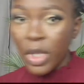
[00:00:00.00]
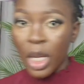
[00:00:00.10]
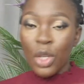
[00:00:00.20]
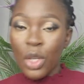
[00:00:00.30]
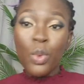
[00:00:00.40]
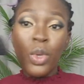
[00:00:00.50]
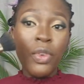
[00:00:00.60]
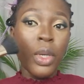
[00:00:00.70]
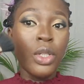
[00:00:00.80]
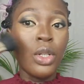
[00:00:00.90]
If
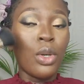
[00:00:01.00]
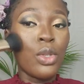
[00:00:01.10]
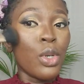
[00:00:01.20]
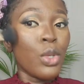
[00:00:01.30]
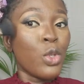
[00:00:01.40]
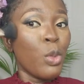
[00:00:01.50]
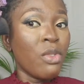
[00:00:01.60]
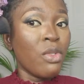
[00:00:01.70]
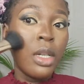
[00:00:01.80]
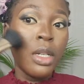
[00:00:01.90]
you want your contour to be
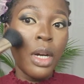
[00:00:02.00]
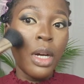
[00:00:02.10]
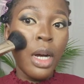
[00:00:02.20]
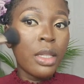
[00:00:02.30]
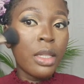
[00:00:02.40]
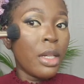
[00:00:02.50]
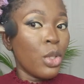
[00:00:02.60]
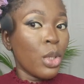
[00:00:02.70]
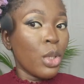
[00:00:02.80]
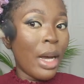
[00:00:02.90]
really dark, then
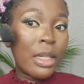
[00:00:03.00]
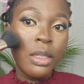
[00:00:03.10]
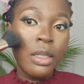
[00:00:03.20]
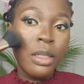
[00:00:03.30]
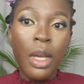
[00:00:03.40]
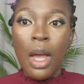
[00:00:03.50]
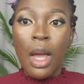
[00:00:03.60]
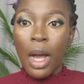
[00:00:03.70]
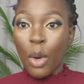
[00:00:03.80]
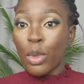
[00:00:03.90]
you can.
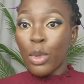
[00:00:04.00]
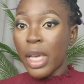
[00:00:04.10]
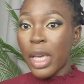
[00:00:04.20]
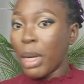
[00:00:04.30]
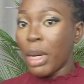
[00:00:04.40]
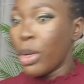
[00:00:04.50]
I will take my other